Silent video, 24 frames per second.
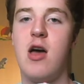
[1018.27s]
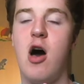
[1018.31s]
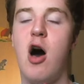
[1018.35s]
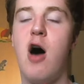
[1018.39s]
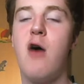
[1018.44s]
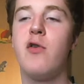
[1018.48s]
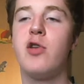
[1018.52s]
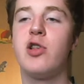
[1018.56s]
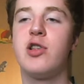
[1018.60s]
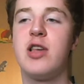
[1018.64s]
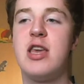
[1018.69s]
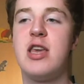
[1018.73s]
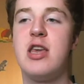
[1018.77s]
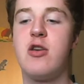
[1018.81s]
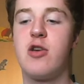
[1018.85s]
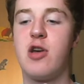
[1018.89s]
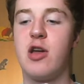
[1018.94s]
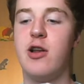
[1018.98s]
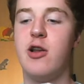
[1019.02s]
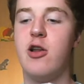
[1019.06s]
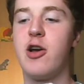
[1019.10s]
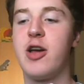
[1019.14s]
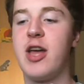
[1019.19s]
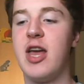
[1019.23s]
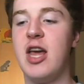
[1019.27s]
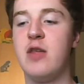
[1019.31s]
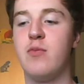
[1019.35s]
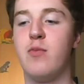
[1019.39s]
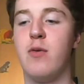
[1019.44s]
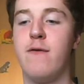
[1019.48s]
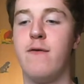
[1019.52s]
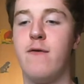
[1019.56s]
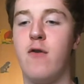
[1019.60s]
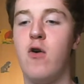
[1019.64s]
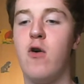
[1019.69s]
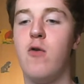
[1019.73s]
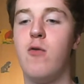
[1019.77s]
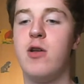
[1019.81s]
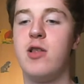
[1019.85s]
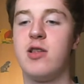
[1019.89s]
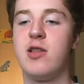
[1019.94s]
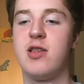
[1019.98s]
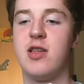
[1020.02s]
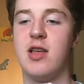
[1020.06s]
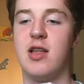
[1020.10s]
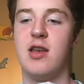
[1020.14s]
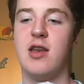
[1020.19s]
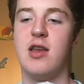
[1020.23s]
Obviously, you can look at his
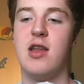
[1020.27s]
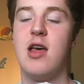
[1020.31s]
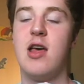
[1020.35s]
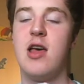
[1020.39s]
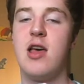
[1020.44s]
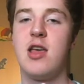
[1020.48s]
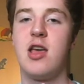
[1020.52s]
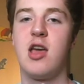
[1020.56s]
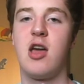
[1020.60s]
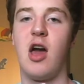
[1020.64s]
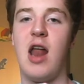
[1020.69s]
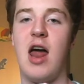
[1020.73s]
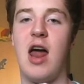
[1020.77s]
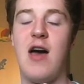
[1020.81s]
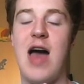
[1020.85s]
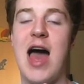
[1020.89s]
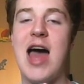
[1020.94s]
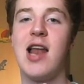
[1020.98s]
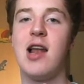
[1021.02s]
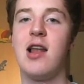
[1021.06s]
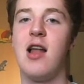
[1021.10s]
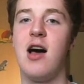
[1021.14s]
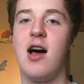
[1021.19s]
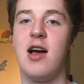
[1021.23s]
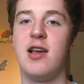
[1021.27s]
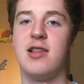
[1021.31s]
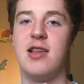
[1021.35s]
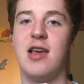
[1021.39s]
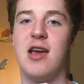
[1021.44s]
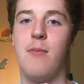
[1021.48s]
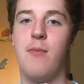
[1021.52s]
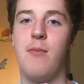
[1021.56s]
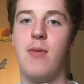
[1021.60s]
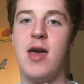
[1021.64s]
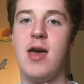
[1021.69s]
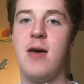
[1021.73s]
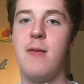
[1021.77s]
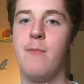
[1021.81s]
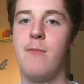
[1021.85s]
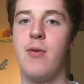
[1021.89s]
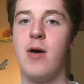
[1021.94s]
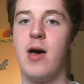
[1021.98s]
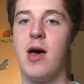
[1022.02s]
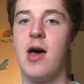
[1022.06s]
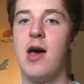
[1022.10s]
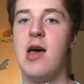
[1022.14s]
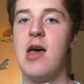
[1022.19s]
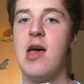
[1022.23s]
performance and you kind of analyse it a bit,
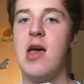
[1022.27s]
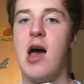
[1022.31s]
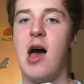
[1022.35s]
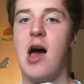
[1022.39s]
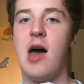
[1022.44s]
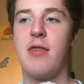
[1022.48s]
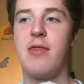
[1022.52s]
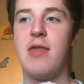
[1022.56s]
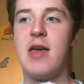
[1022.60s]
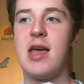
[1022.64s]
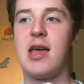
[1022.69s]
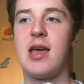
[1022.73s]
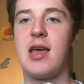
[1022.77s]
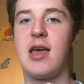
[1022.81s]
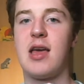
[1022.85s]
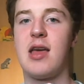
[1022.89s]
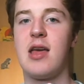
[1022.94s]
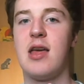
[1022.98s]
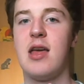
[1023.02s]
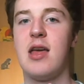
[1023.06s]
but I think,